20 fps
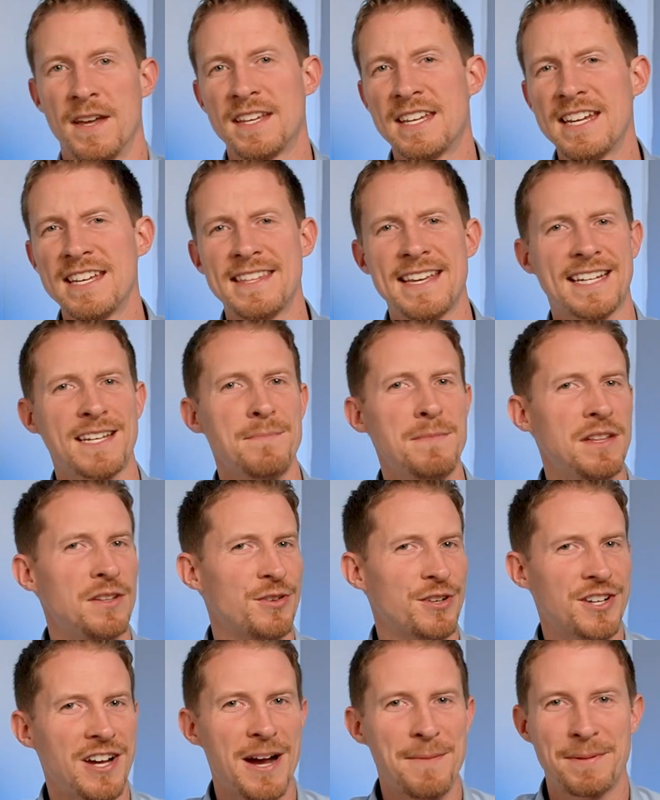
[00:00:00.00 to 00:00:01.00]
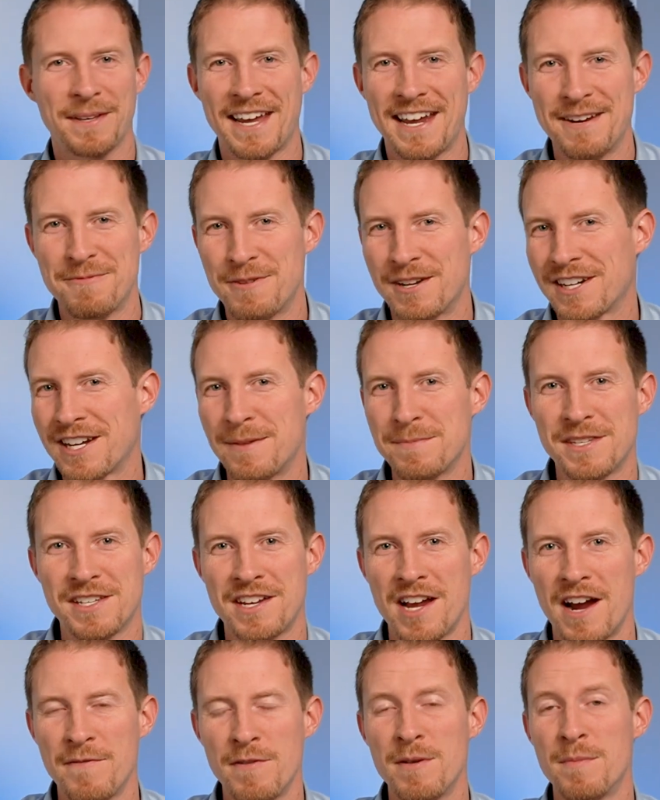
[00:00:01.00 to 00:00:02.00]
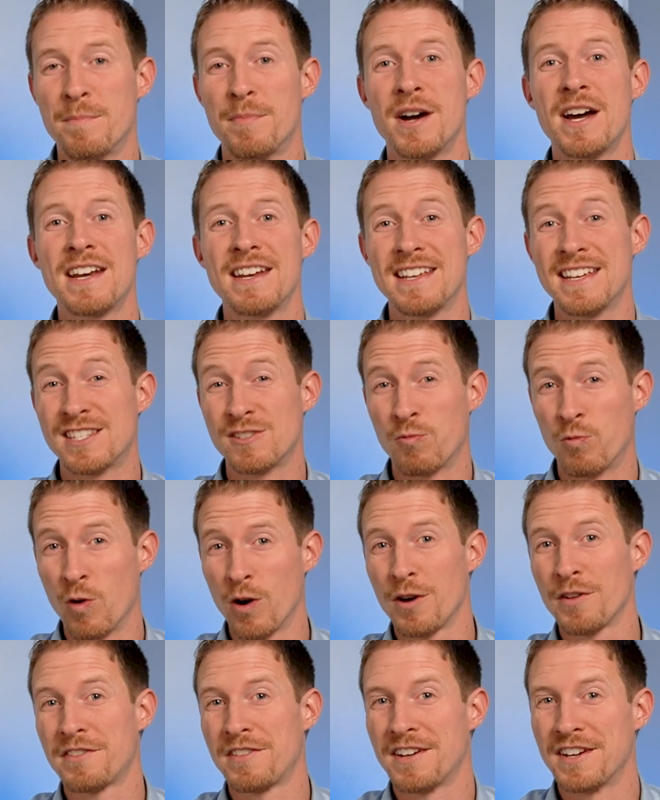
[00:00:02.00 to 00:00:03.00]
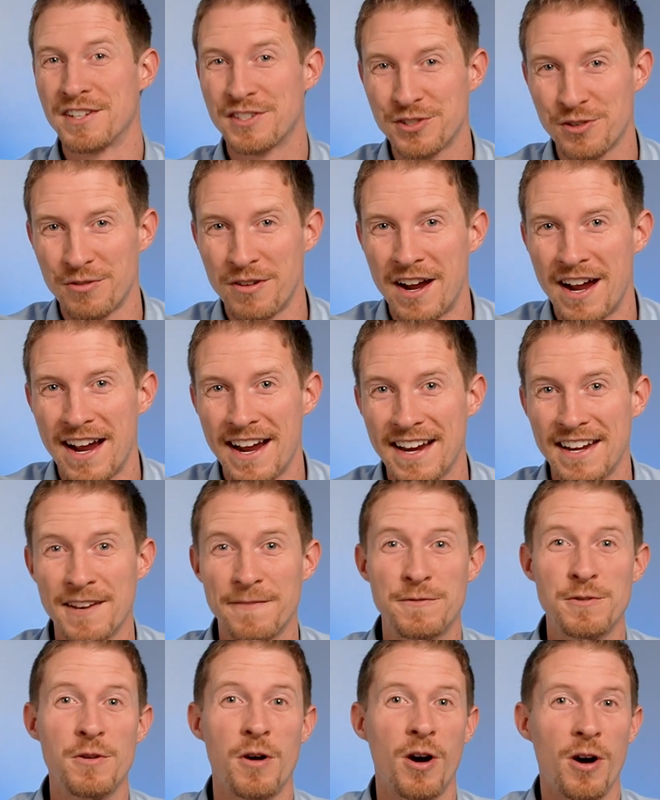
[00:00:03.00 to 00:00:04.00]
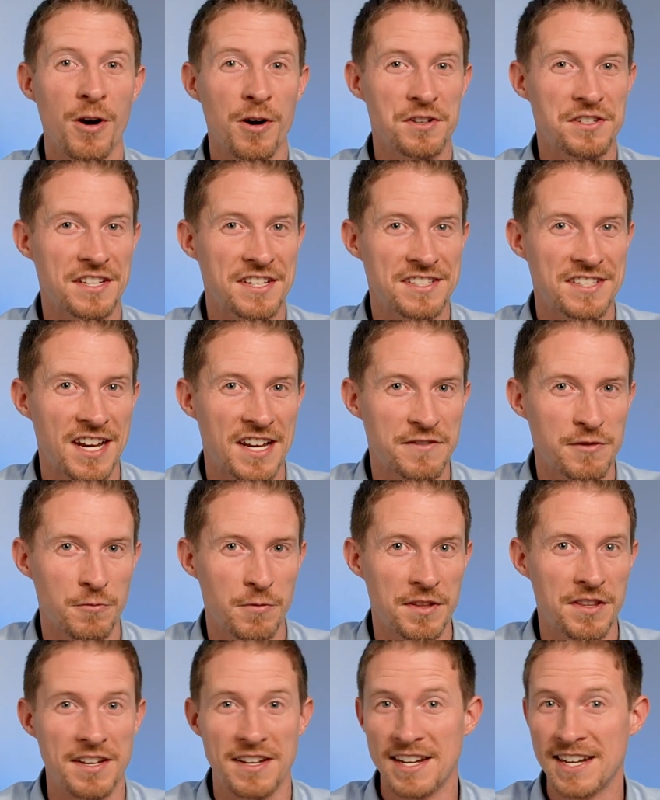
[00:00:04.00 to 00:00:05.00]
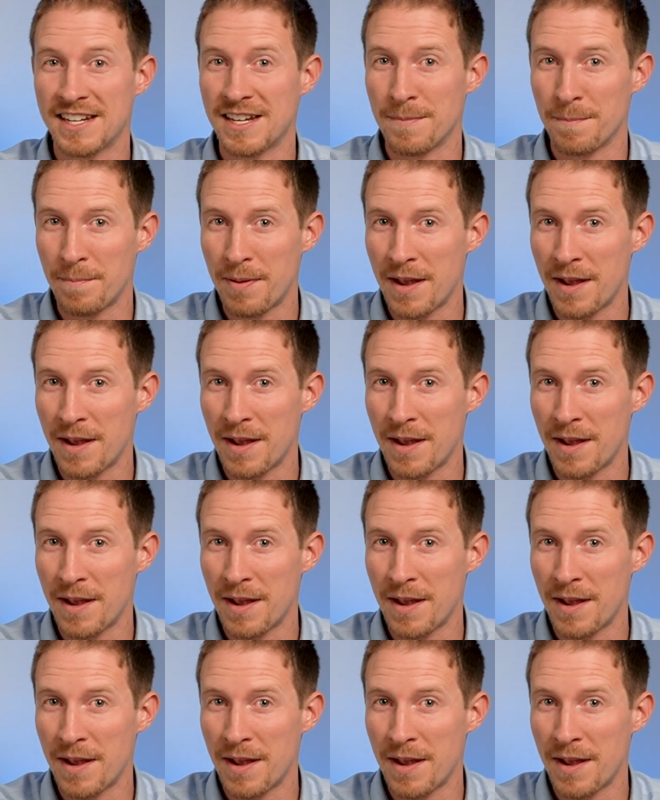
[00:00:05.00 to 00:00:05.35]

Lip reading: Again, that can be a little complicated when it comes to government, but it's worth a try. And if you are successful with it, it can